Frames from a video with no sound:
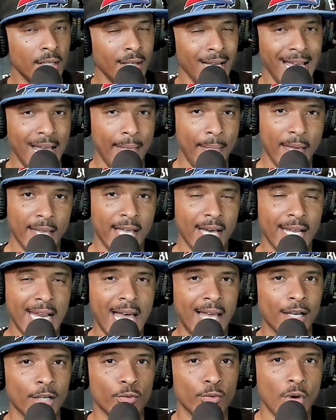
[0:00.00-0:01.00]
And they got
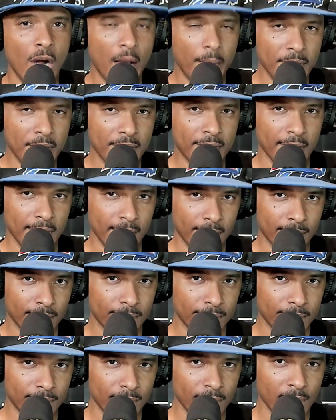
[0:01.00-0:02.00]
Allen Robinson.
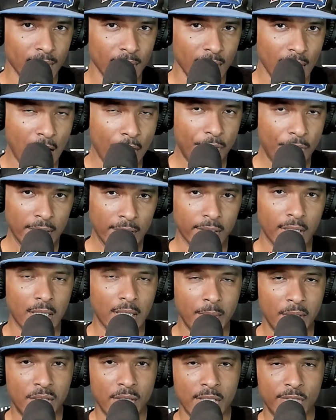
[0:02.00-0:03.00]
I think they're going to
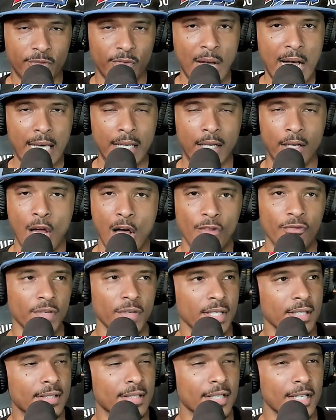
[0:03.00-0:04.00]
be just fine on offense.